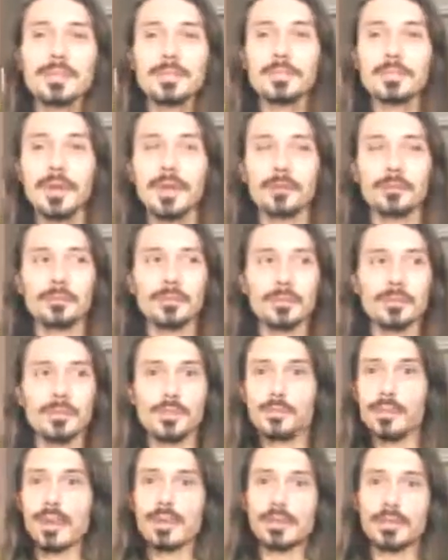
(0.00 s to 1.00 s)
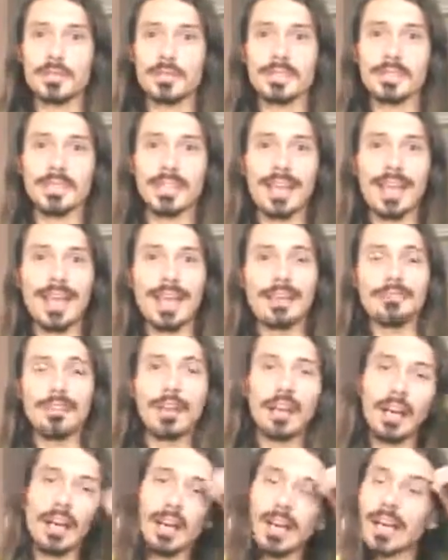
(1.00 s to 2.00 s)
So you might notice that they have
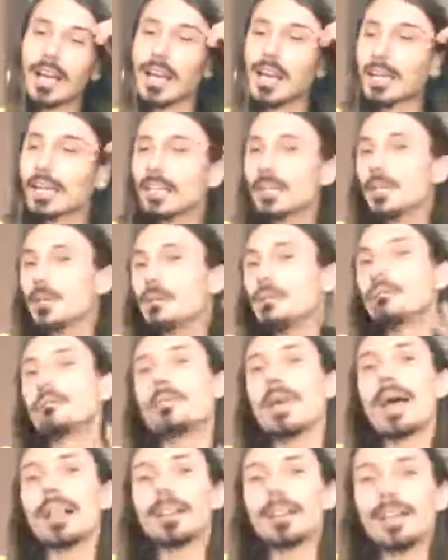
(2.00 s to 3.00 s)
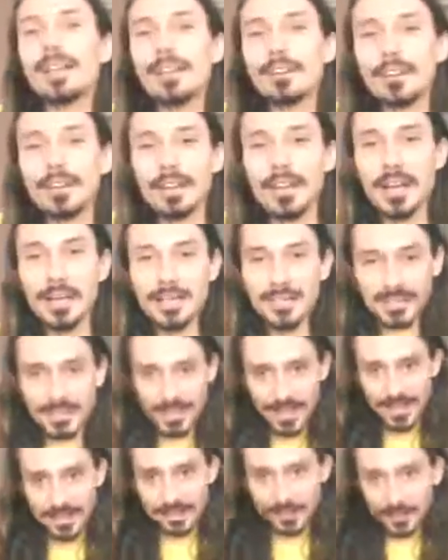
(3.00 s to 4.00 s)
a cute belly or a nice
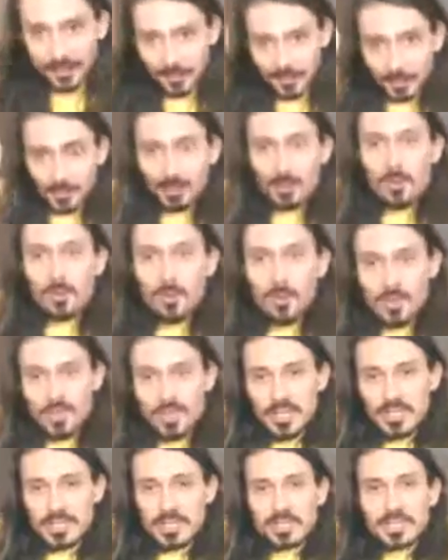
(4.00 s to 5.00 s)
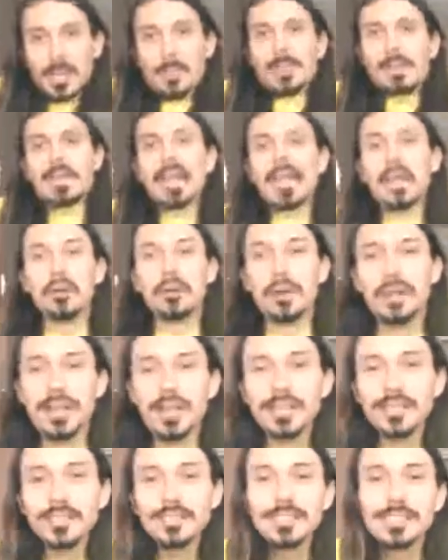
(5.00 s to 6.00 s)
kind of lower stomach
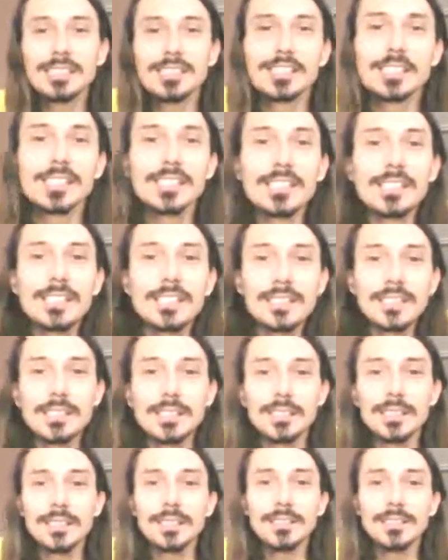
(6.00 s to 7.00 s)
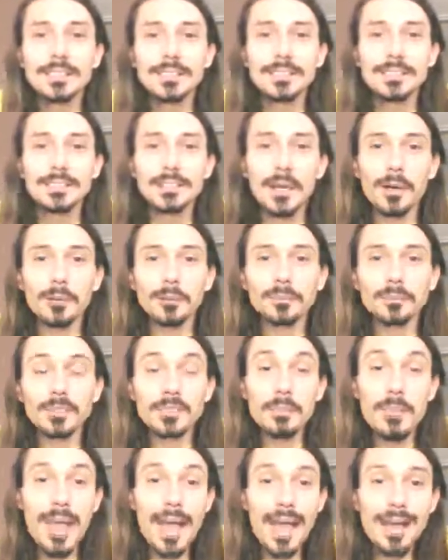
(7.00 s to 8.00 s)
area. So
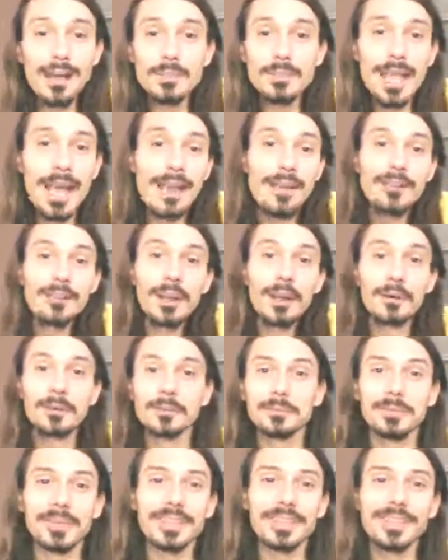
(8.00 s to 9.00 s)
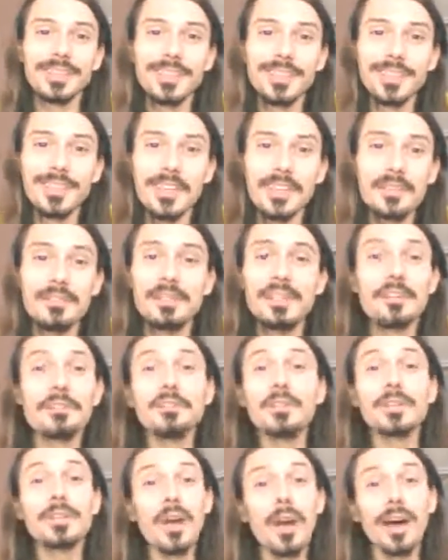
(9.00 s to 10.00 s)
some abs, I don't know, but even
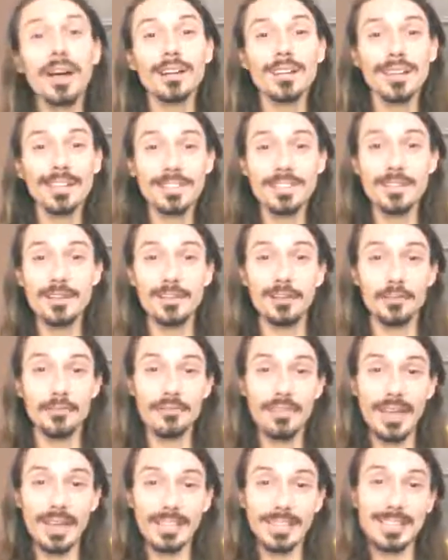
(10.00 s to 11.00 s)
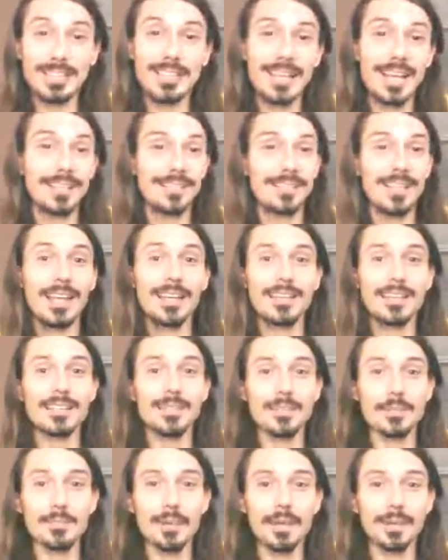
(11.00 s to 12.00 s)
if they're not necessarily fit, because that
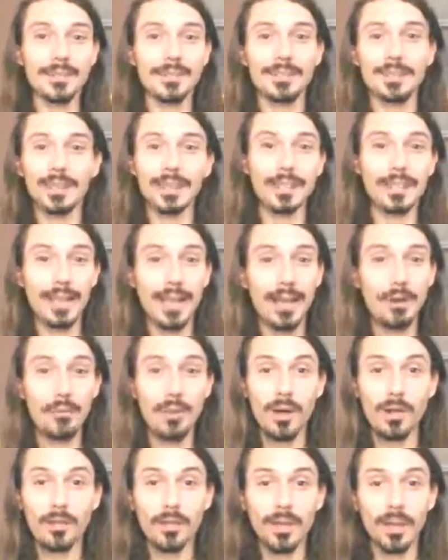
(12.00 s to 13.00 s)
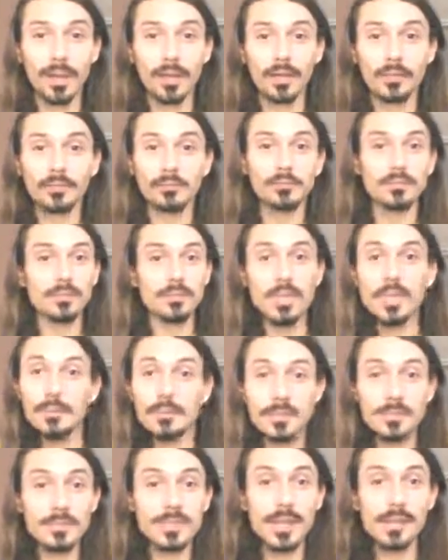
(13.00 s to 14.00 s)
does depend on like how well they
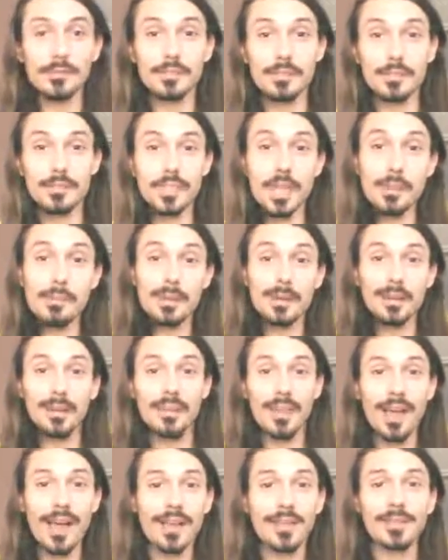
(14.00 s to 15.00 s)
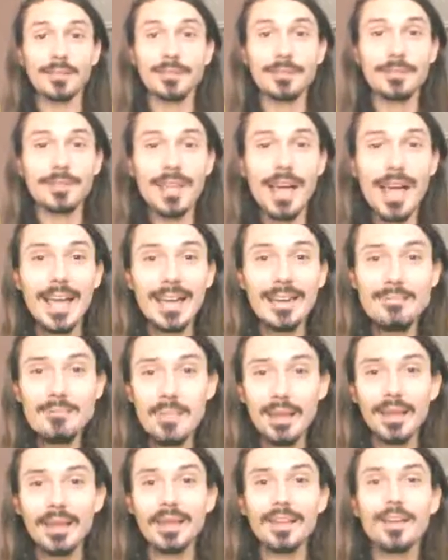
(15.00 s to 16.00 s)
keep themselves in shape and all that, and their diet,
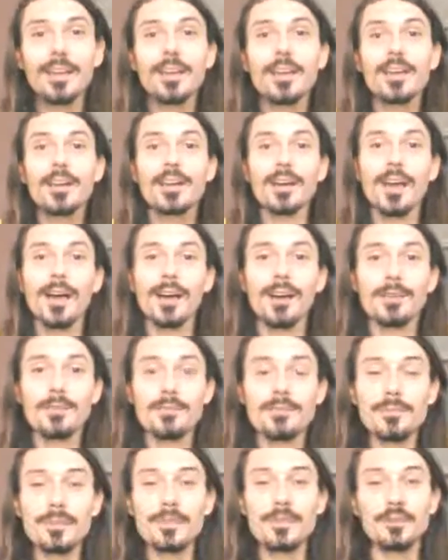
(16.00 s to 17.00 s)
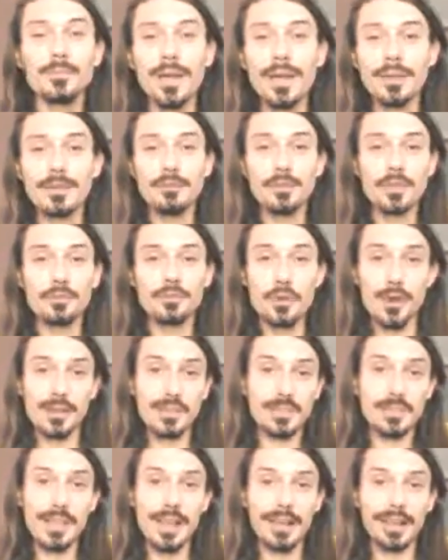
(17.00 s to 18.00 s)
but you might be drawn
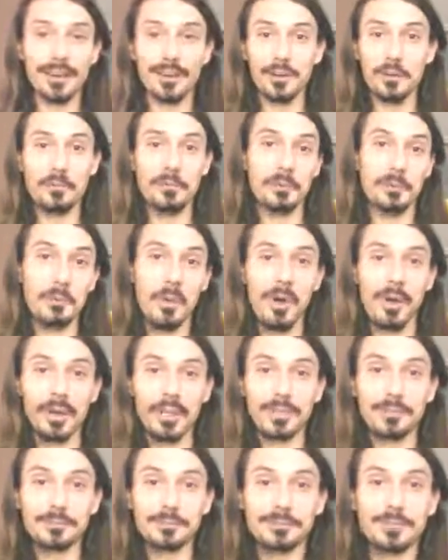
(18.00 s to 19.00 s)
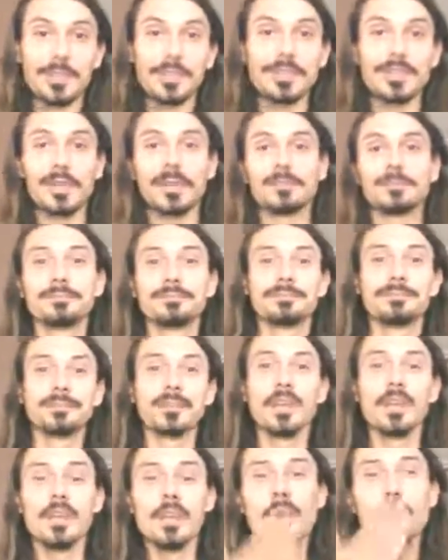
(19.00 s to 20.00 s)
to that area of their body. So,
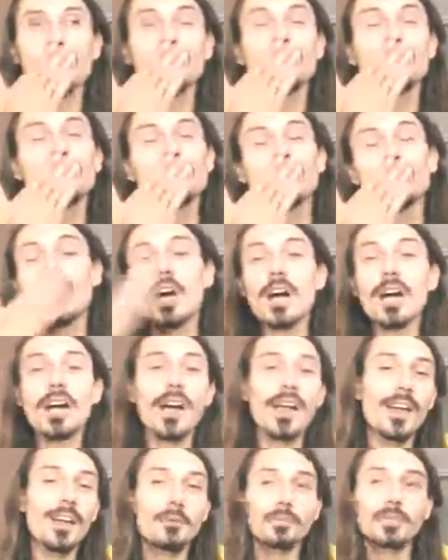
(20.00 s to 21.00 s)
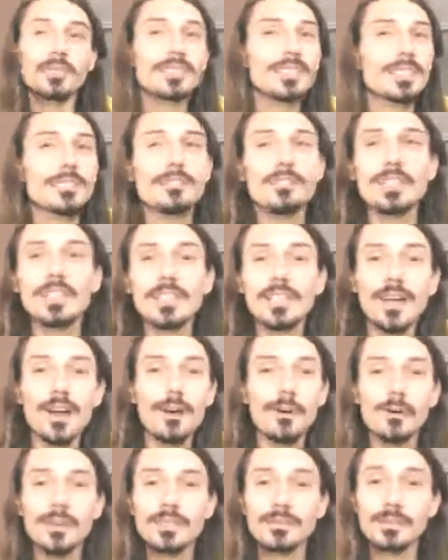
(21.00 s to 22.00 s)
I hope that this
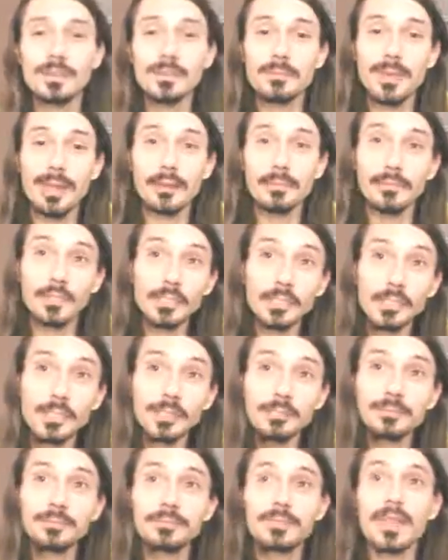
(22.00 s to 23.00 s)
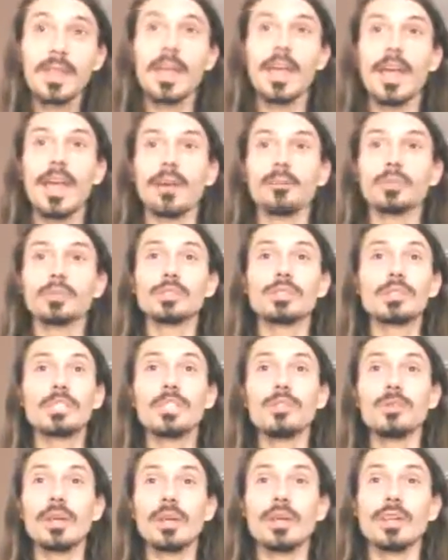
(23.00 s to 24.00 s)
video has been beneficial, and we'll
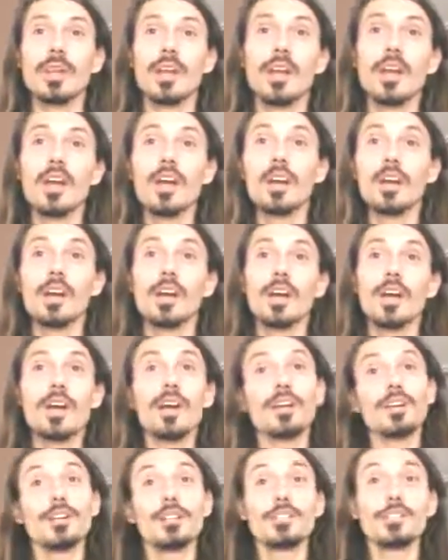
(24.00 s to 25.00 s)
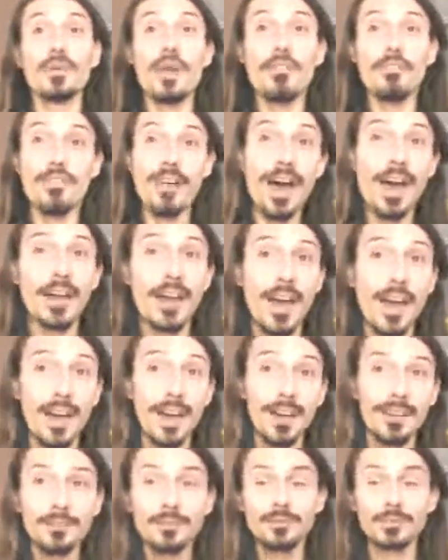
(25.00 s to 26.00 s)
see you in
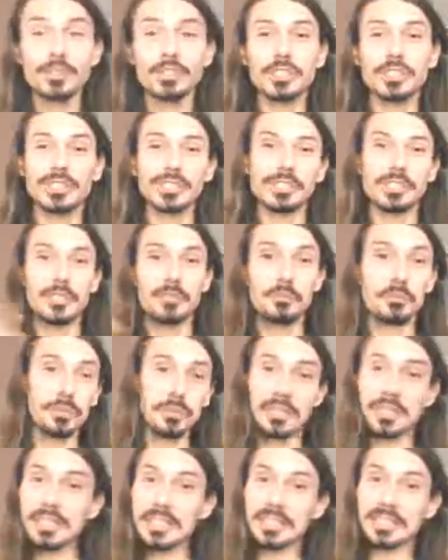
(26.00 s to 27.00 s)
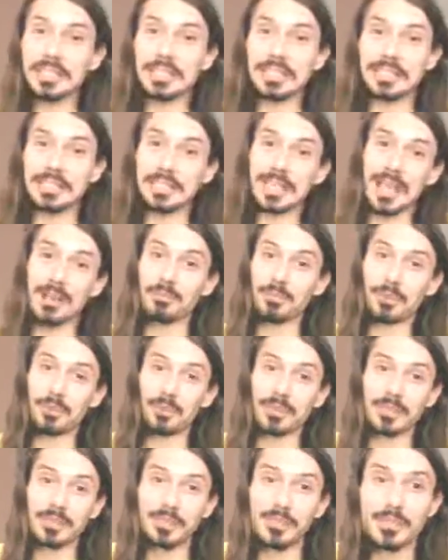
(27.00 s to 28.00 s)
Shravana, which is completely in
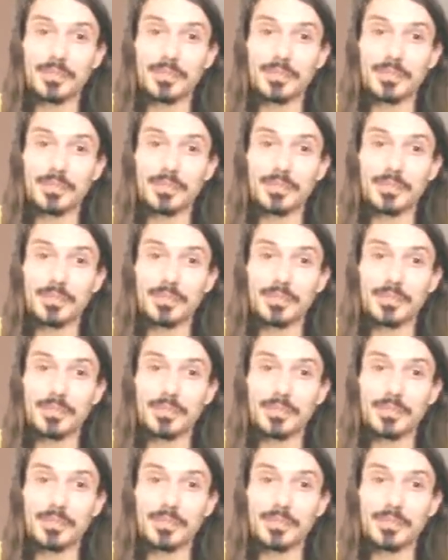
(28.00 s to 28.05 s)
Capricorn.